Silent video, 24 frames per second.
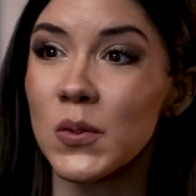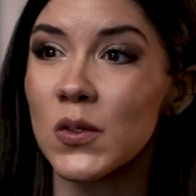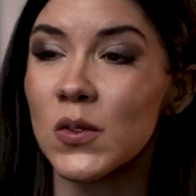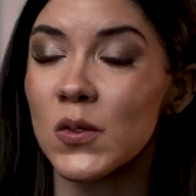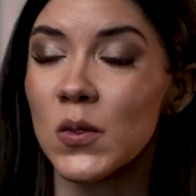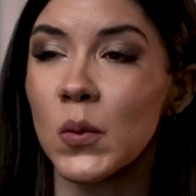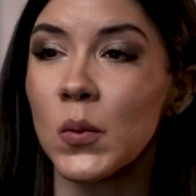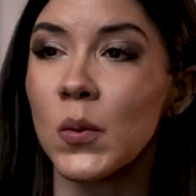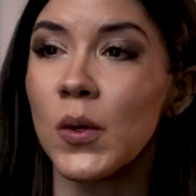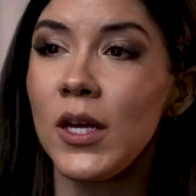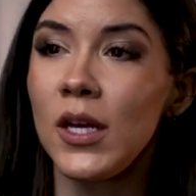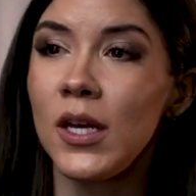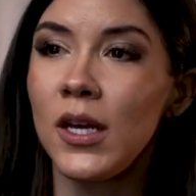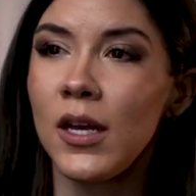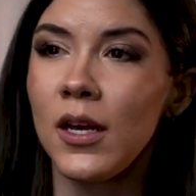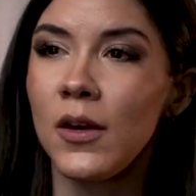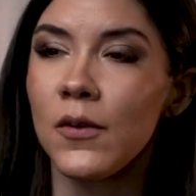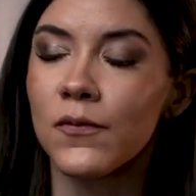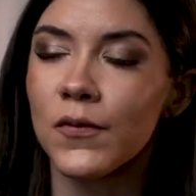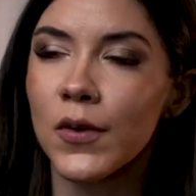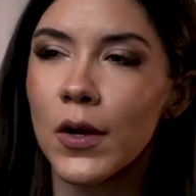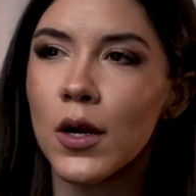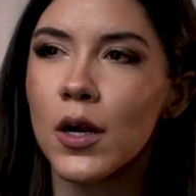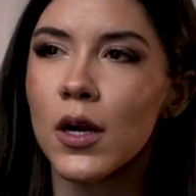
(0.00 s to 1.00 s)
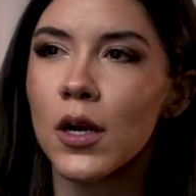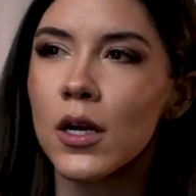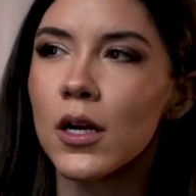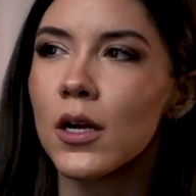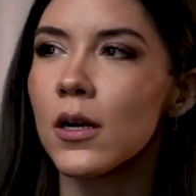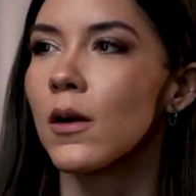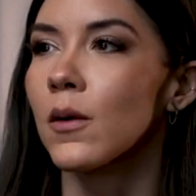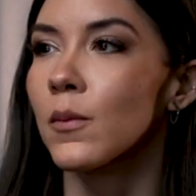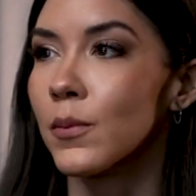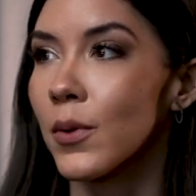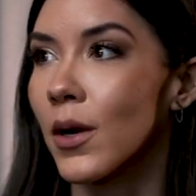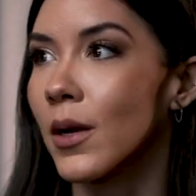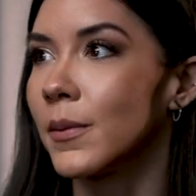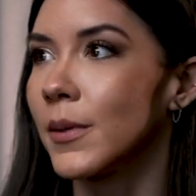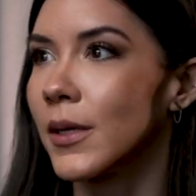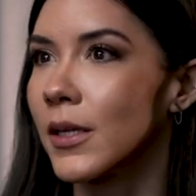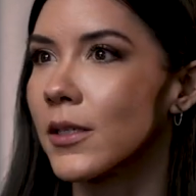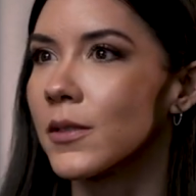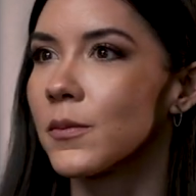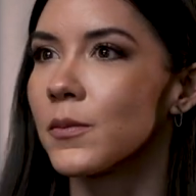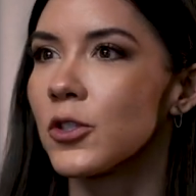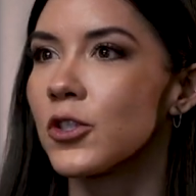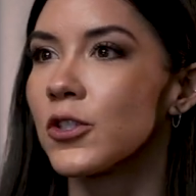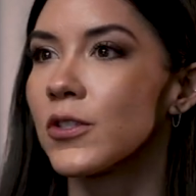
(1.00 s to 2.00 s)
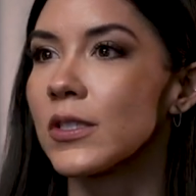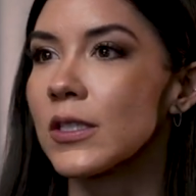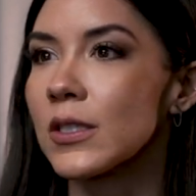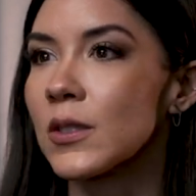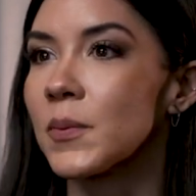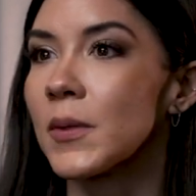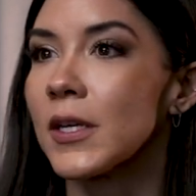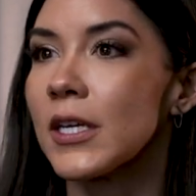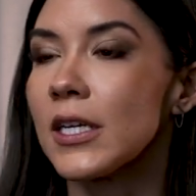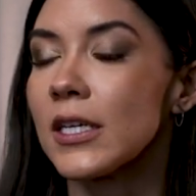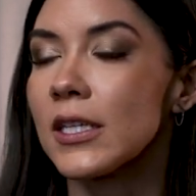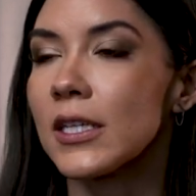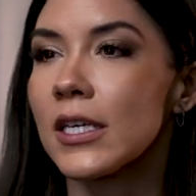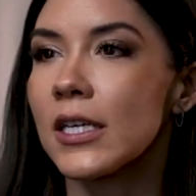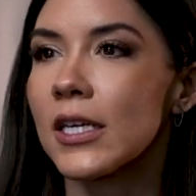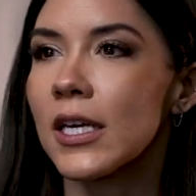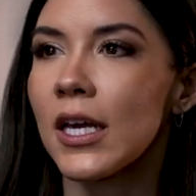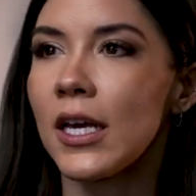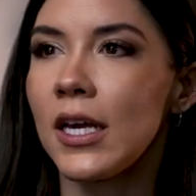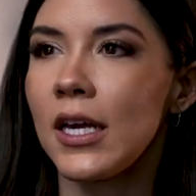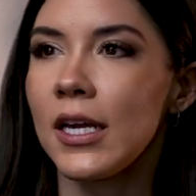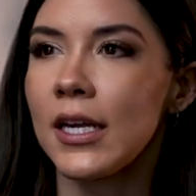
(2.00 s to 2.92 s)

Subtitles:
So for her, I'll probably end up just explaining like,